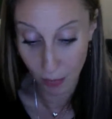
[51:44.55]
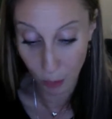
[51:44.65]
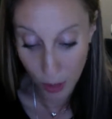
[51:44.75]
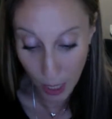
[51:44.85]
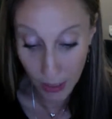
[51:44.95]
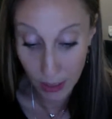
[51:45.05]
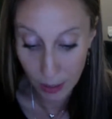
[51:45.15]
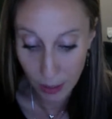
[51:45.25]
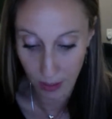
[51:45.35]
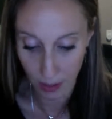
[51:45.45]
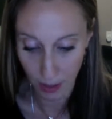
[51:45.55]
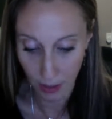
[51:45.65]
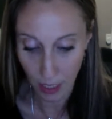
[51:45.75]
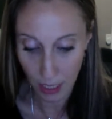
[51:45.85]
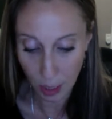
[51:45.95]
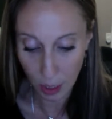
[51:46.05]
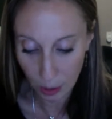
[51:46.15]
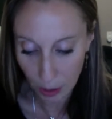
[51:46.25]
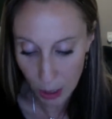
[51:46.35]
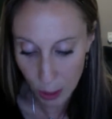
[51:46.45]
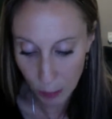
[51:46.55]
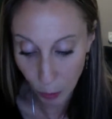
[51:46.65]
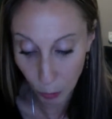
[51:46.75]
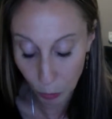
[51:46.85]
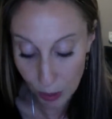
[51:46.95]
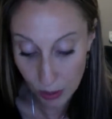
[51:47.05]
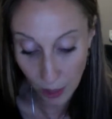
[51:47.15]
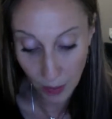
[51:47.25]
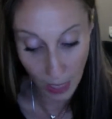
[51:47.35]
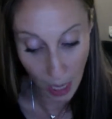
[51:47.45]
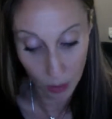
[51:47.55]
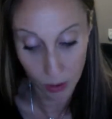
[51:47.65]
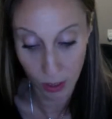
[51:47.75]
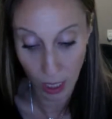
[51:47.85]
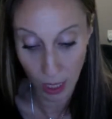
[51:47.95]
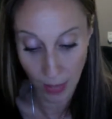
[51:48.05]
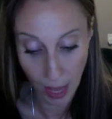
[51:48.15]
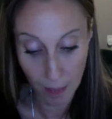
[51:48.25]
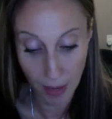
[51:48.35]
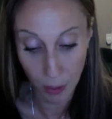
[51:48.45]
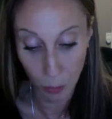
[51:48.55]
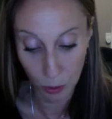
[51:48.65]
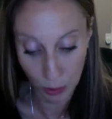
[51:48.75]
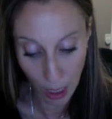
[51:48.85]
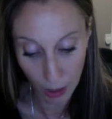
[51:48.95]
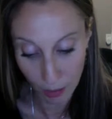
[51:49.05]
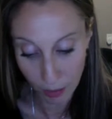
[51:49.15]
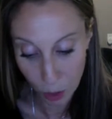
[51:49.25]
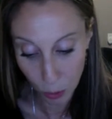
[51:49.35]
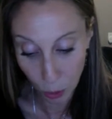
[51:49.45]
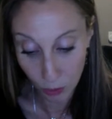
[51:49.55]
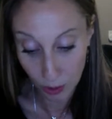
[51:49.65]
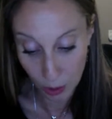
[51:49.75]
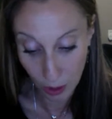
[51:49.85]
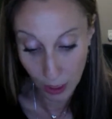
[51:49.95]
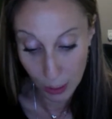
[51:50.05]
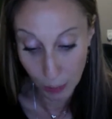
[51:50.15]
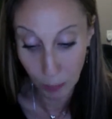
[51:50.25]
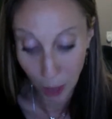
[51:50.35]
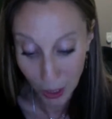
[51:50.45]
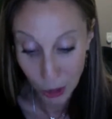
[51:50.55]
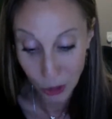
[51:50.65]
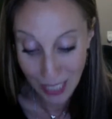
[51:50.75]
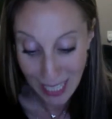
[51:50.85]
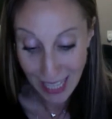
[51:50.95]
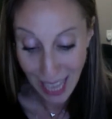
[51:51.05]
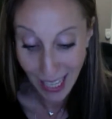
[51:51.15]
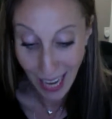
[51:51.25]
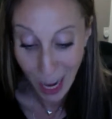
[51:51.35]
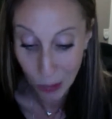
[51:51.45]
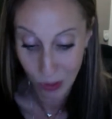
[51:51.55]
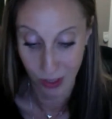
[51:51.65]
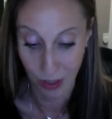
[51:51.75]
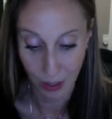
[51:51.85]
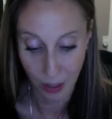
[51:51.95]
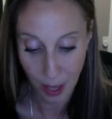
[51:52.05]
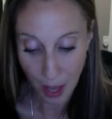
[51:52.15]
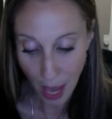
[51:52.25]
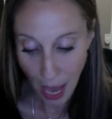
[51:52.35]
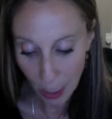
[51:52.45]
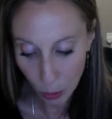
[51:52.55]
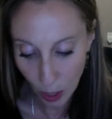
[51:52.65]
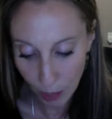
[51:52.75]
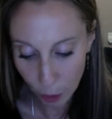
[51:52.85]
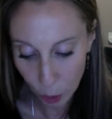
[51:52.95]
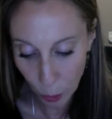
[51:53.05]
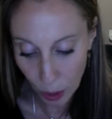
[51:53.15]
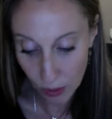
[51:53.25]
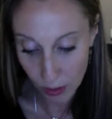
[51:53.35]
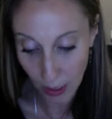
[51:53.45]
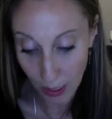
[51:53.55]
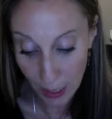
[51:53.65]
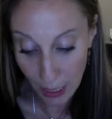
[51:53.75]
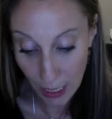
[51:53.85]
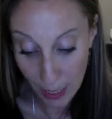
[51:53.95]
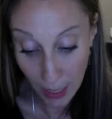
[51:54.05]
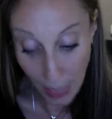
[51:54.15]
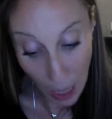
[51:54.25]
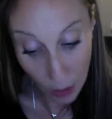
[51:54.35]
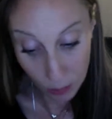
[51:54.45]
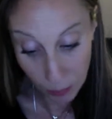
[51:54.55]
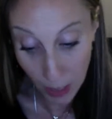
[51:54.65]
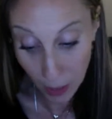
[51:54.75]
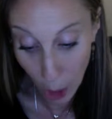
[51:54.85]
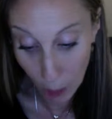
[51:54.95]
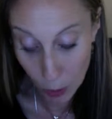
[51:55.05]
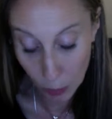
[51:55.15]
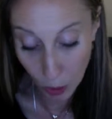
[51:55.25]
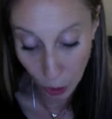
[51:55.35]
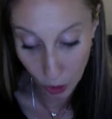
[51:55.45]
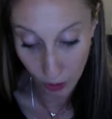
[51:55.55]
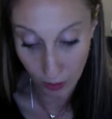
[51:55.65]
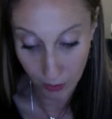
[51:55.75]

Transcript: For then indeed, an unclean spirit will rest on that house, and that man will not leave this world until he has been punished in that house. And whoever dwells in, in that house may come to be hurt.